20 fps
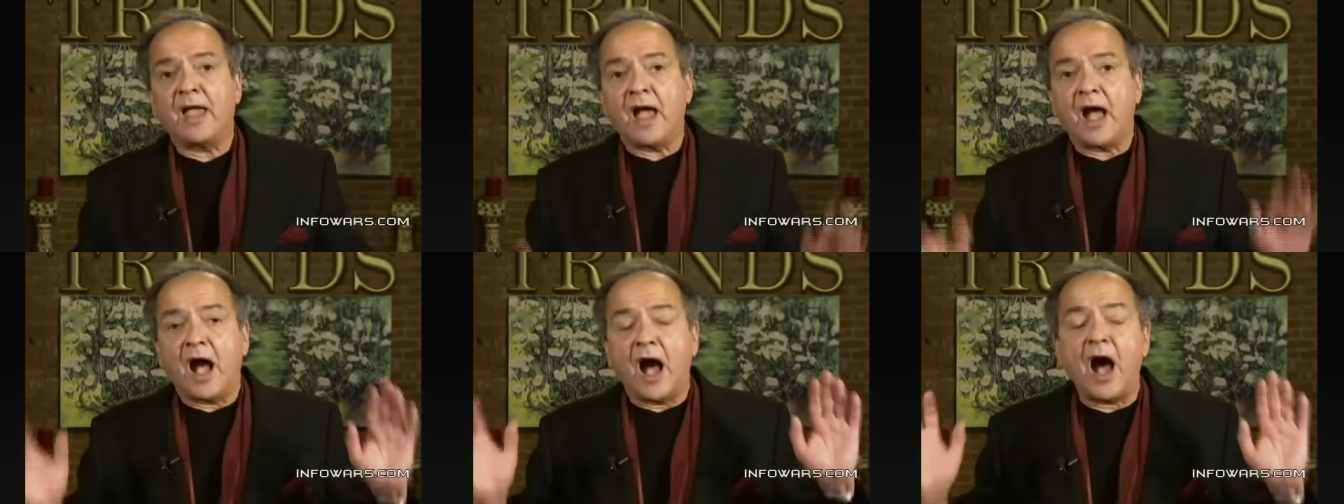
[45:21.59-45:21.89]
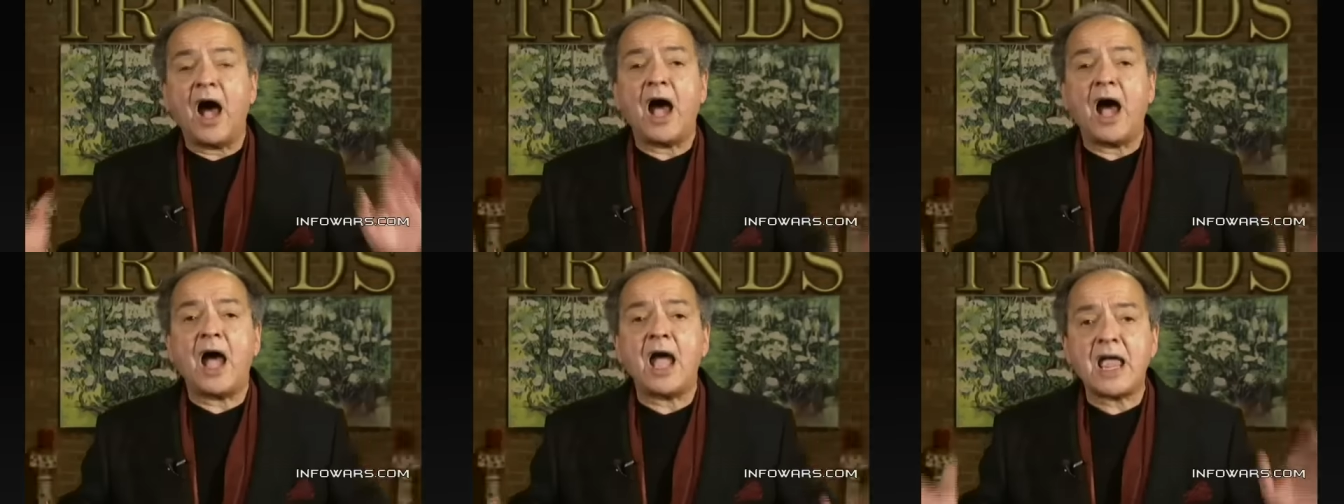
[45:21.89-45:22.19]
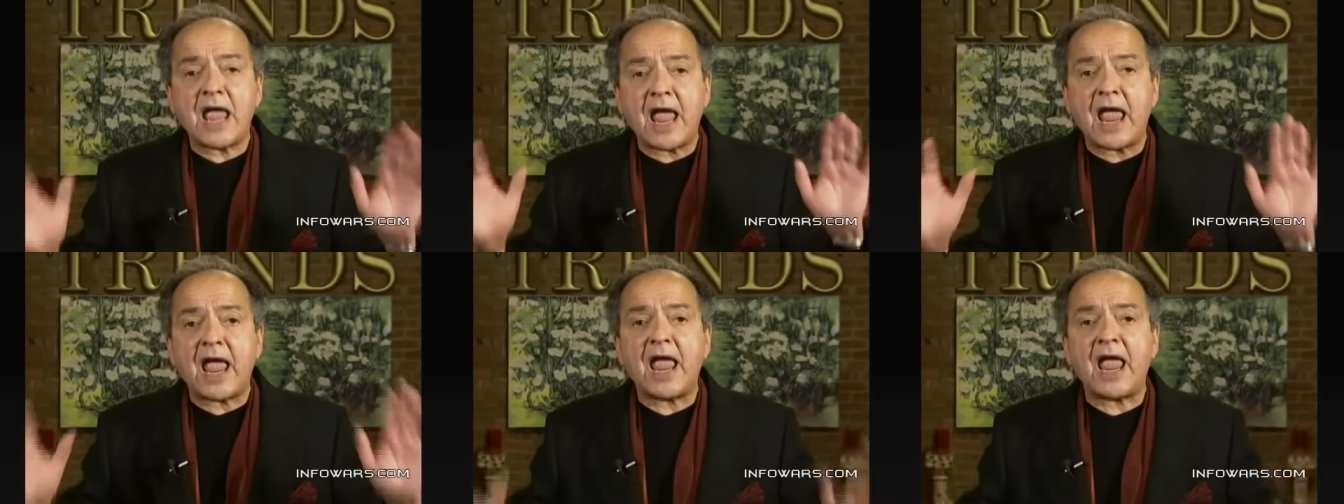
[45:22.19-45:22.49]

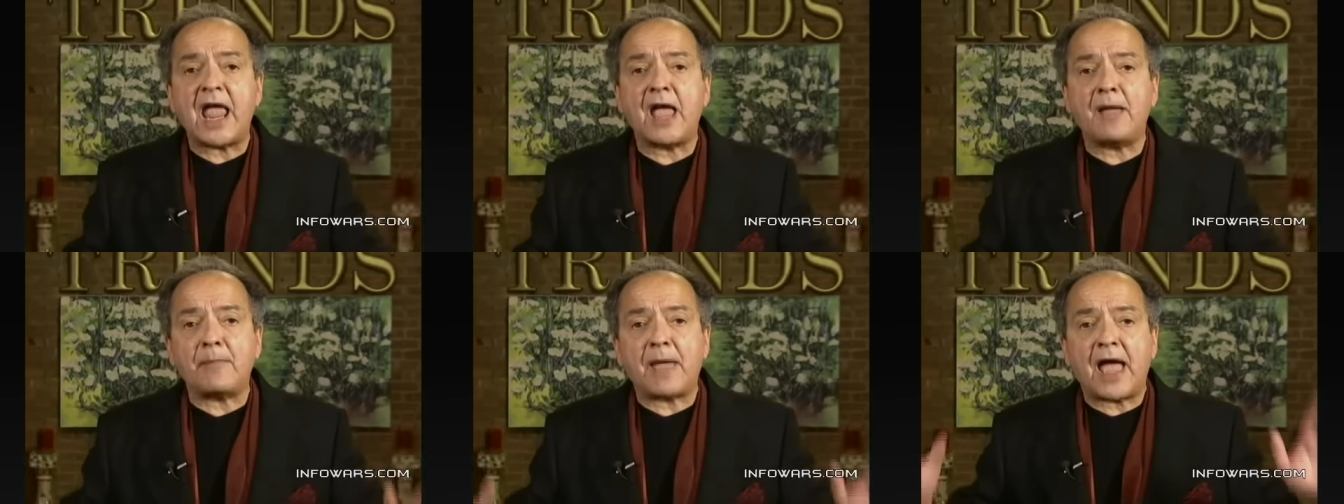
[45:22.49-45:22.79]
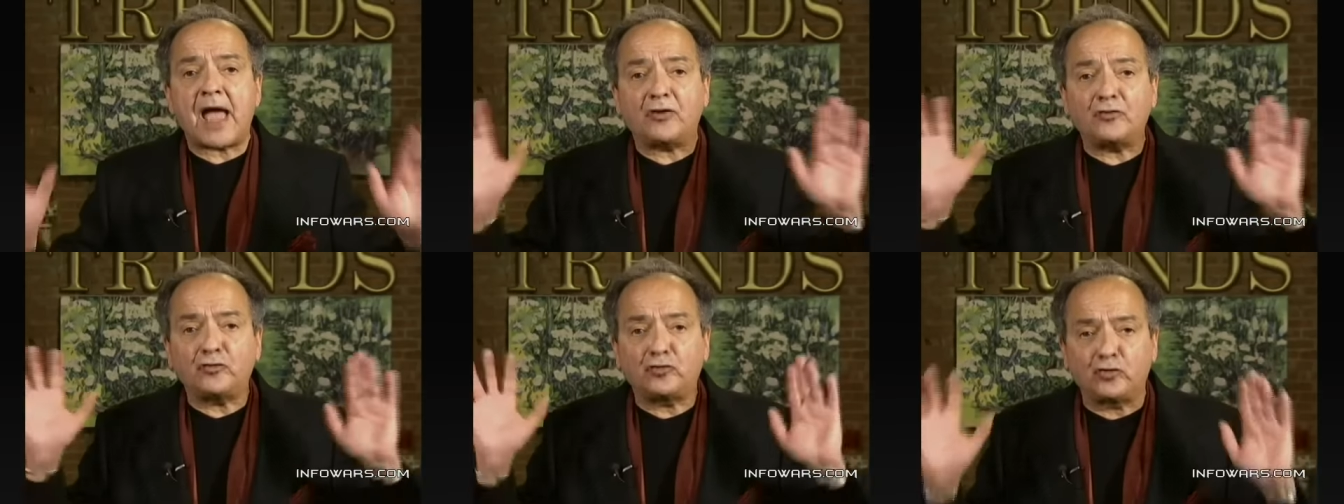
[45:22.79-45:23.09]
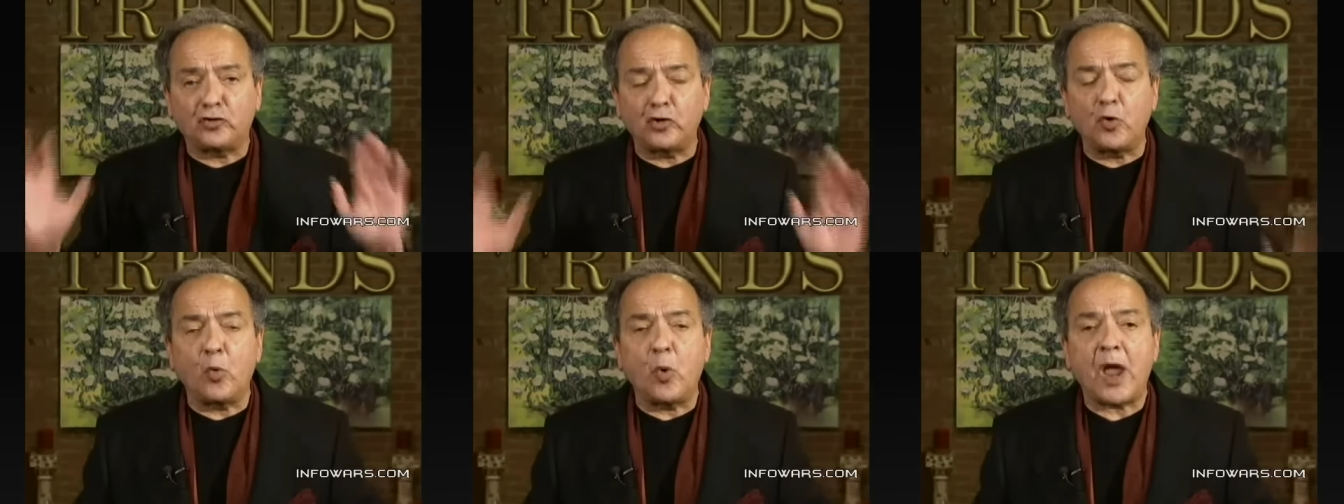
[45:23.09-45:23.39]
I am, as
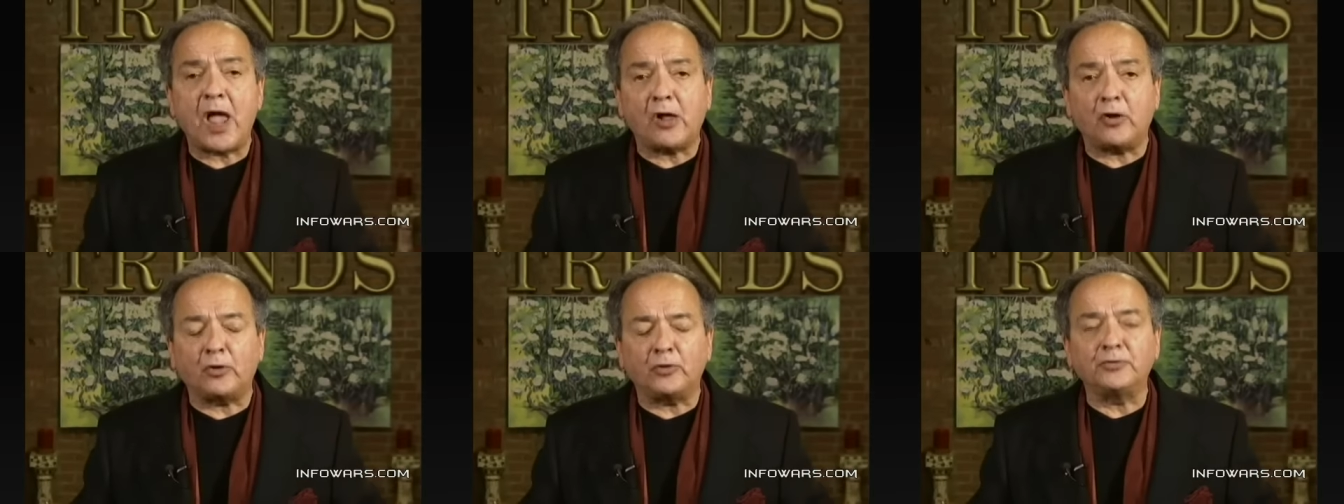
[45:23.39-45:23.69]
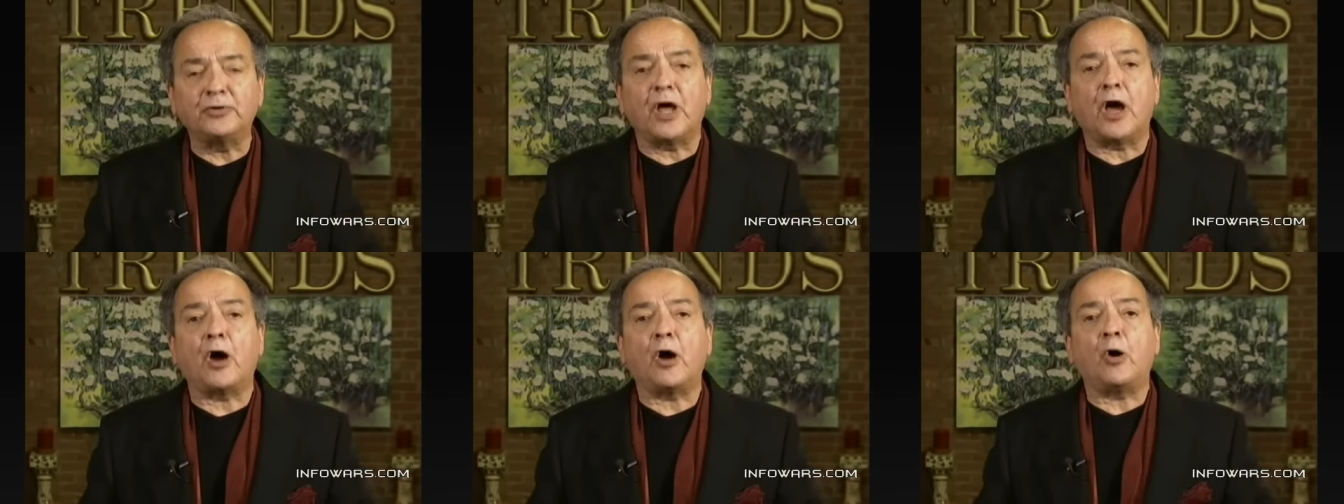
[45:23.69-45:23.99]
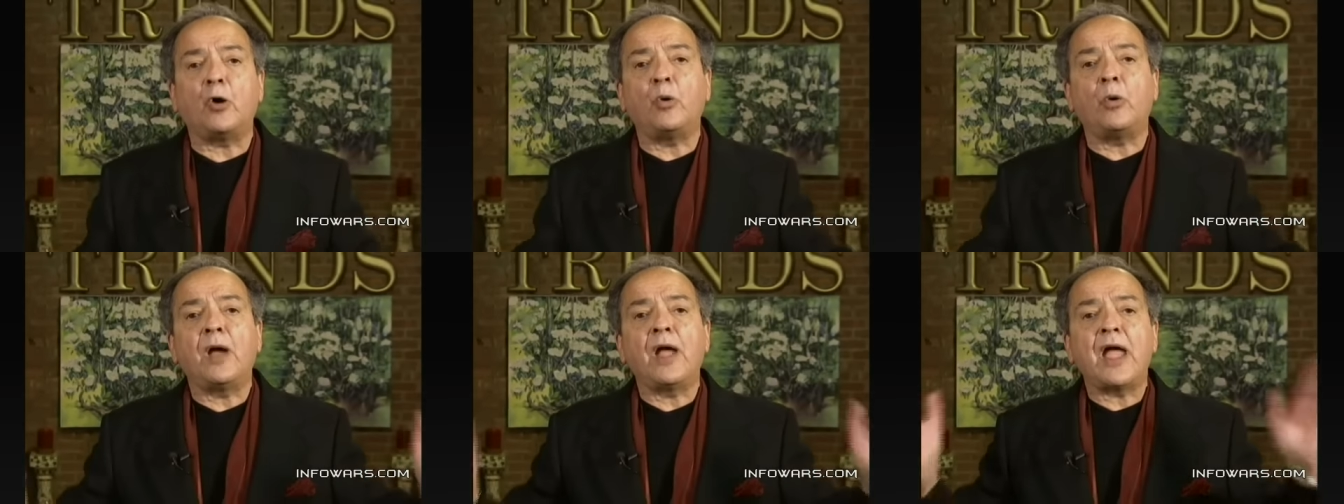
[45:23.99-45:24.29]
you well
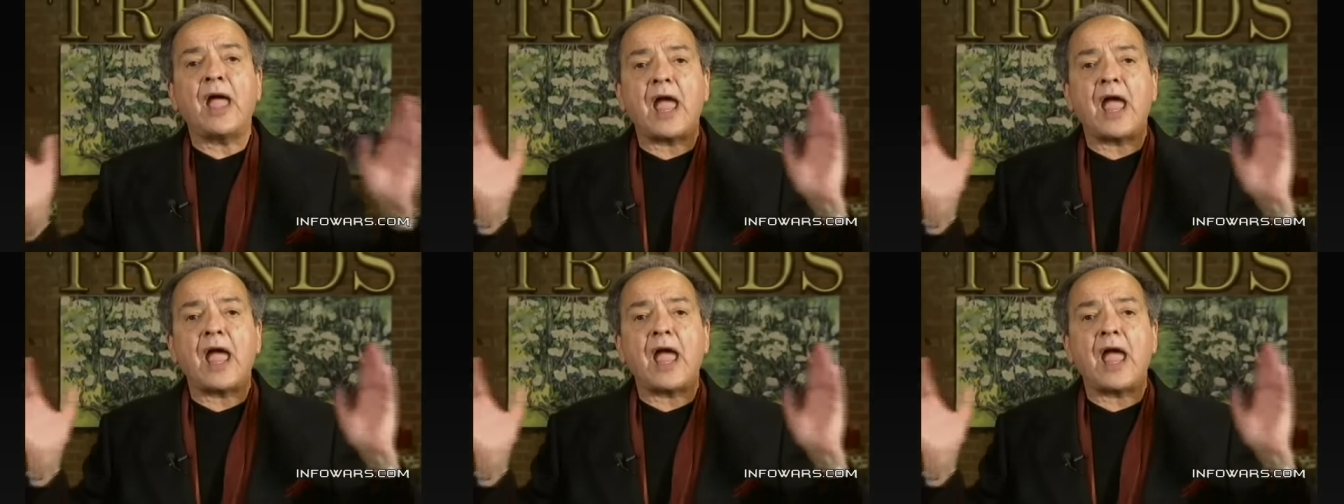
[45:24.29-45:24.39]
know,